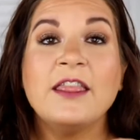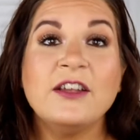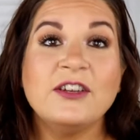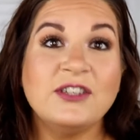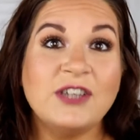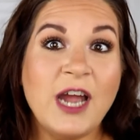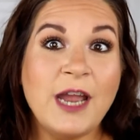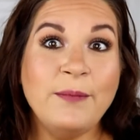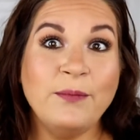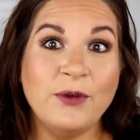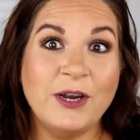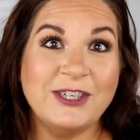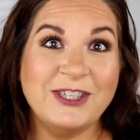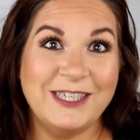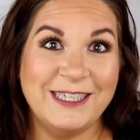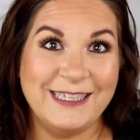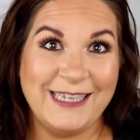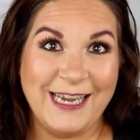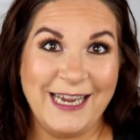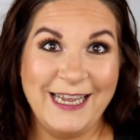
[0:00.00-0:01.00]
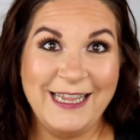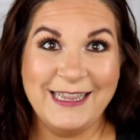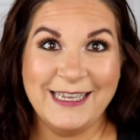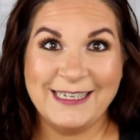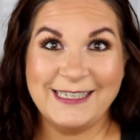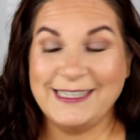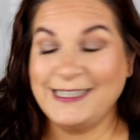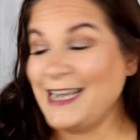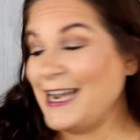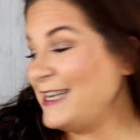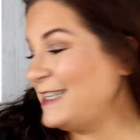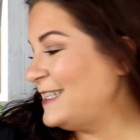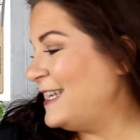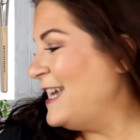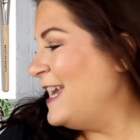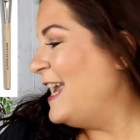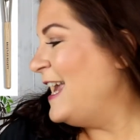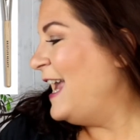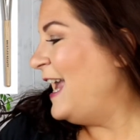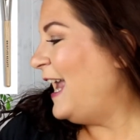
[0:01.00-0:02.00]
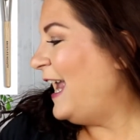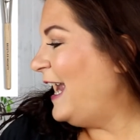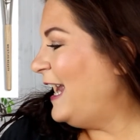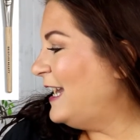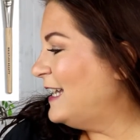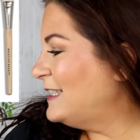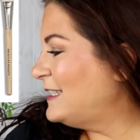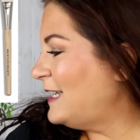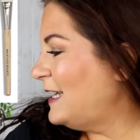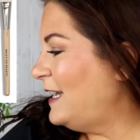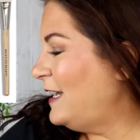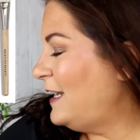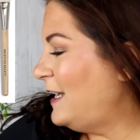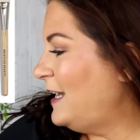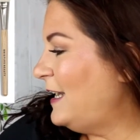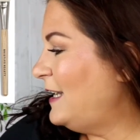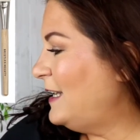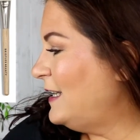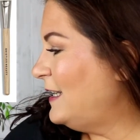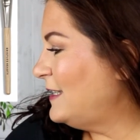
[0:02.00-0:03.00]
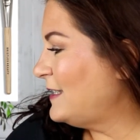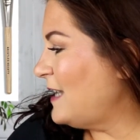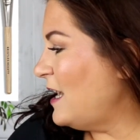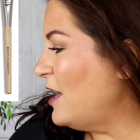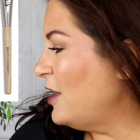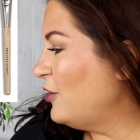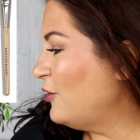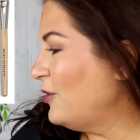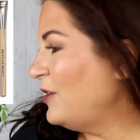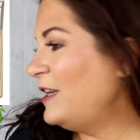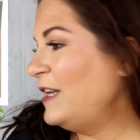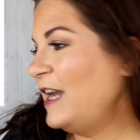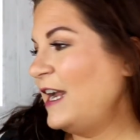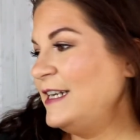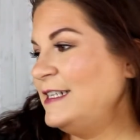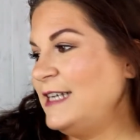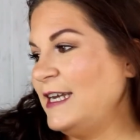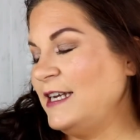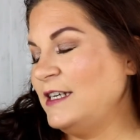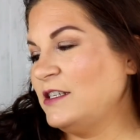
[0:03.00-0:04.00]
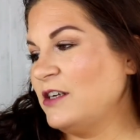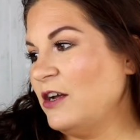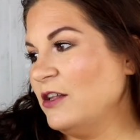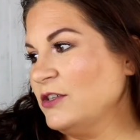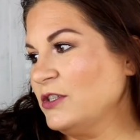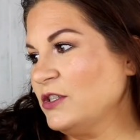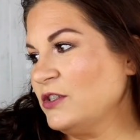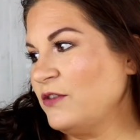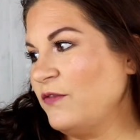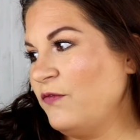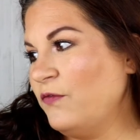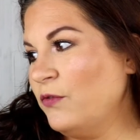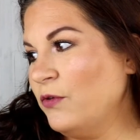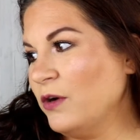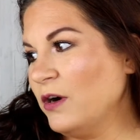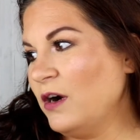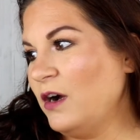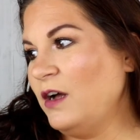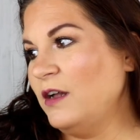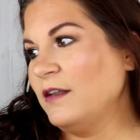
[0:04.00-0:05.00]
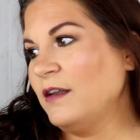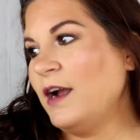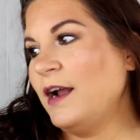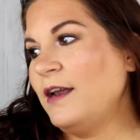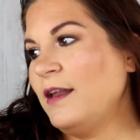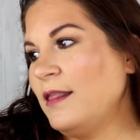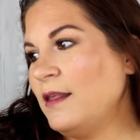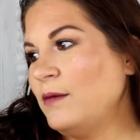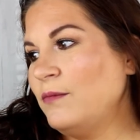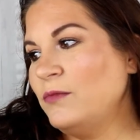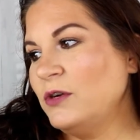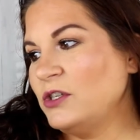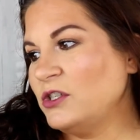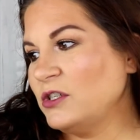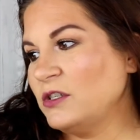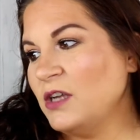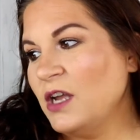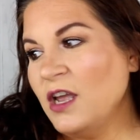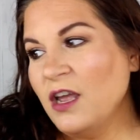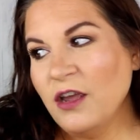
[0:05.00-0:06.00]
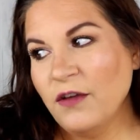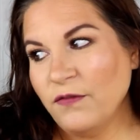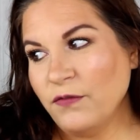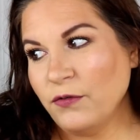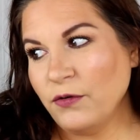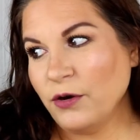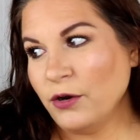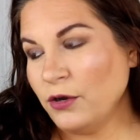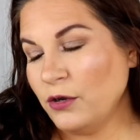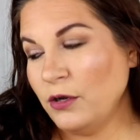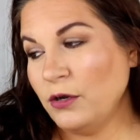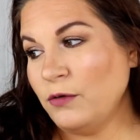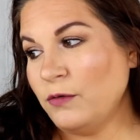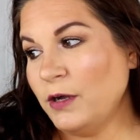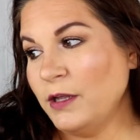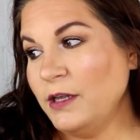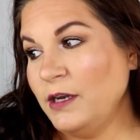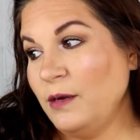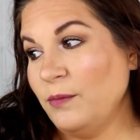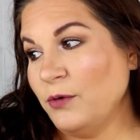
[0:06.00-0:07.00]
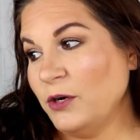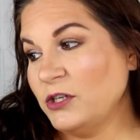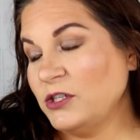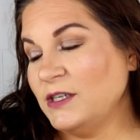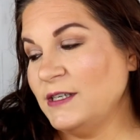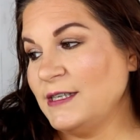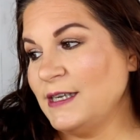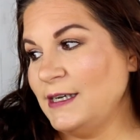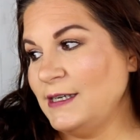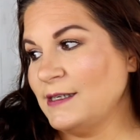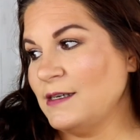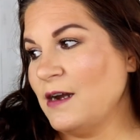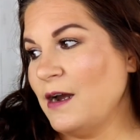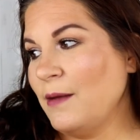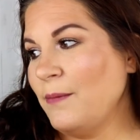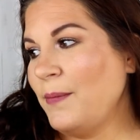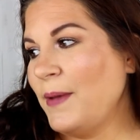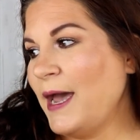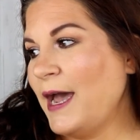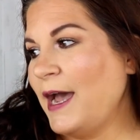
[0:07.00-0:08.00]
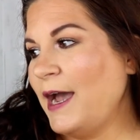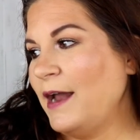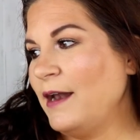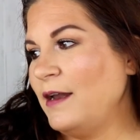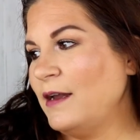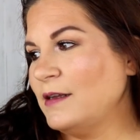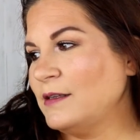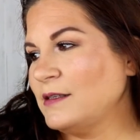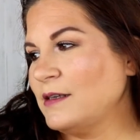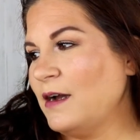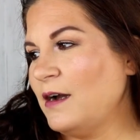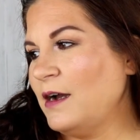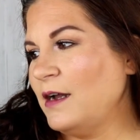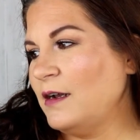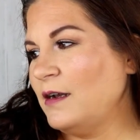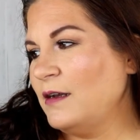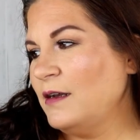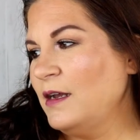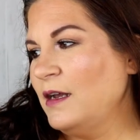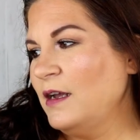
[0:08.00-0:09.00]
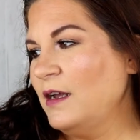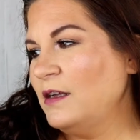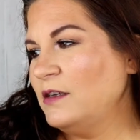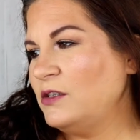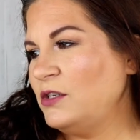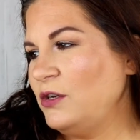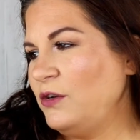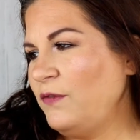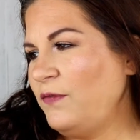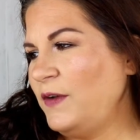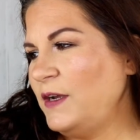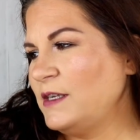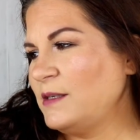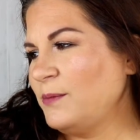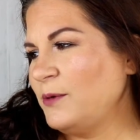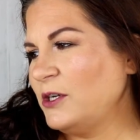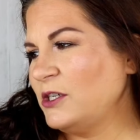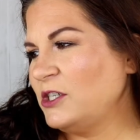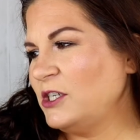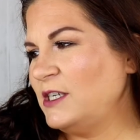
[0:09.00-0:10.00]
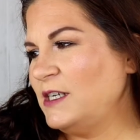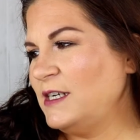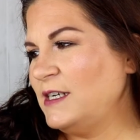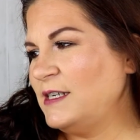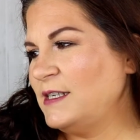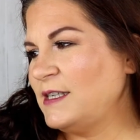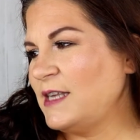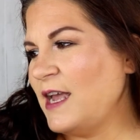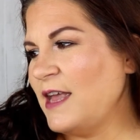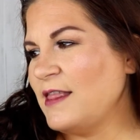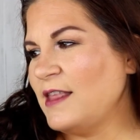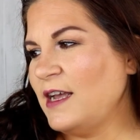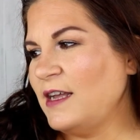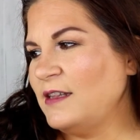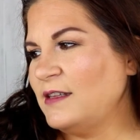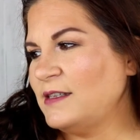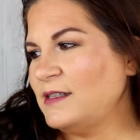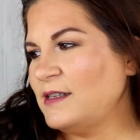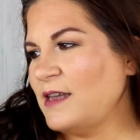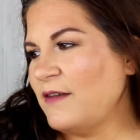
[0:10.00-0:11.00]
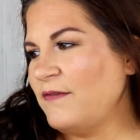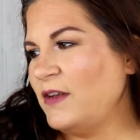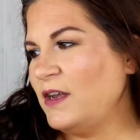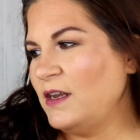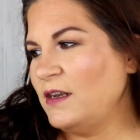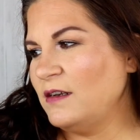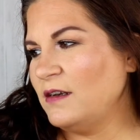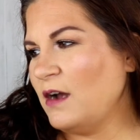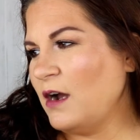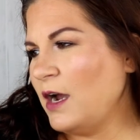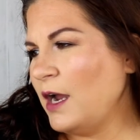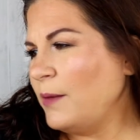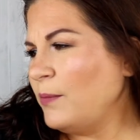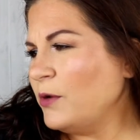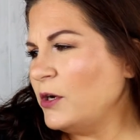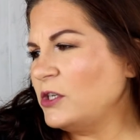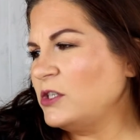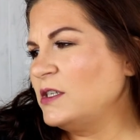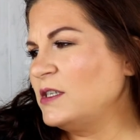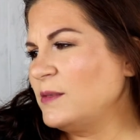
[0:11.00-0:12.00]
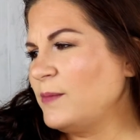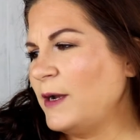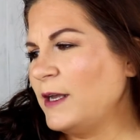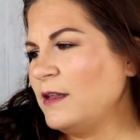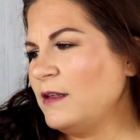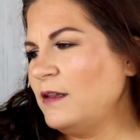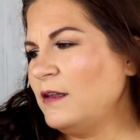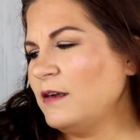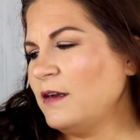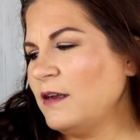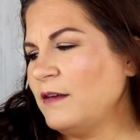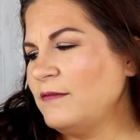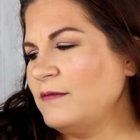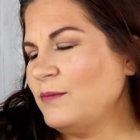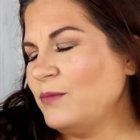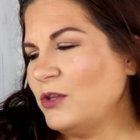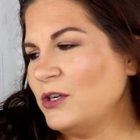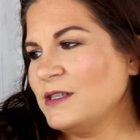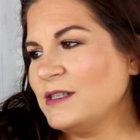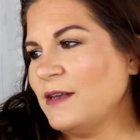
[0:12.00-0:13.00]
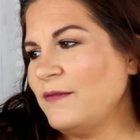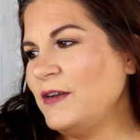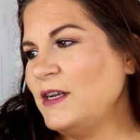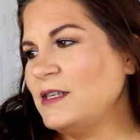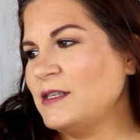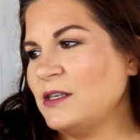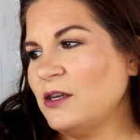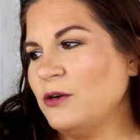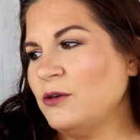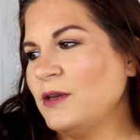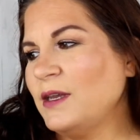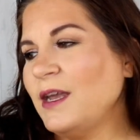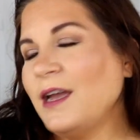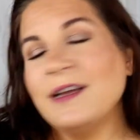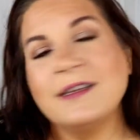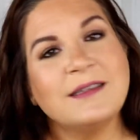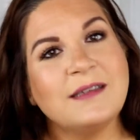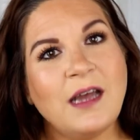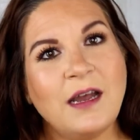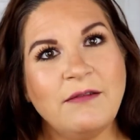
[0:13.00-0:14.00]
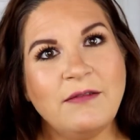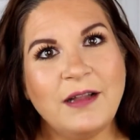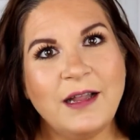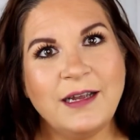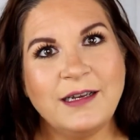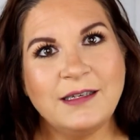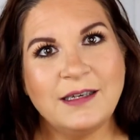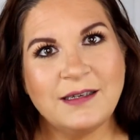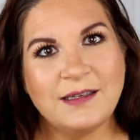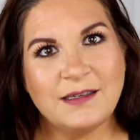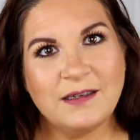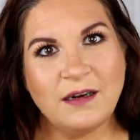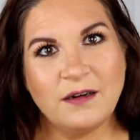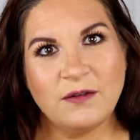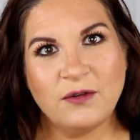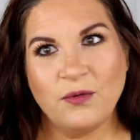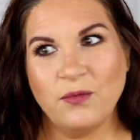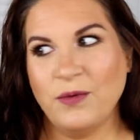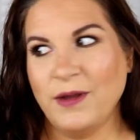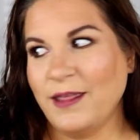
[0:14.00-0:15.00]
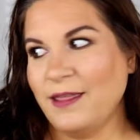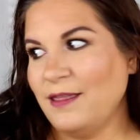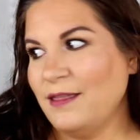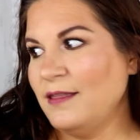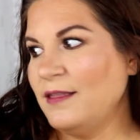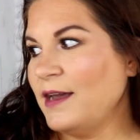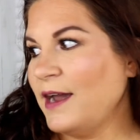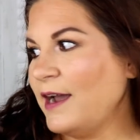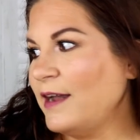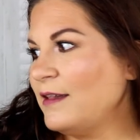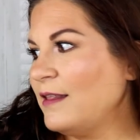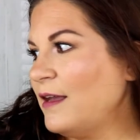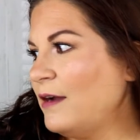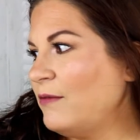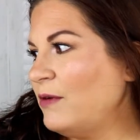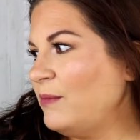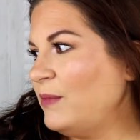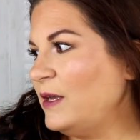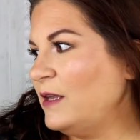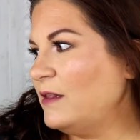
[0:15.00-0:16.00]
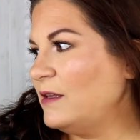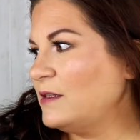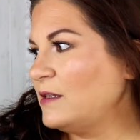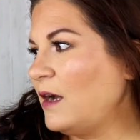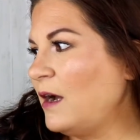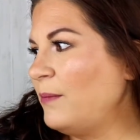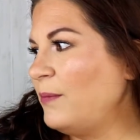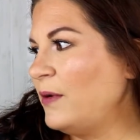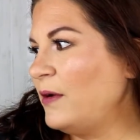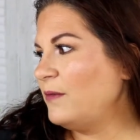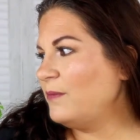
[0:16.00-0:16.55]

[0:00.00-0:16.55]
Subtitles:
There's 9 brushes in this set, and it is $198 for all 9 of them, which for good quality brushes is not bad. It's got 2 face brushes and then 7 eye brushes by the looks of it. So yes, I would like to start with that. That would be the top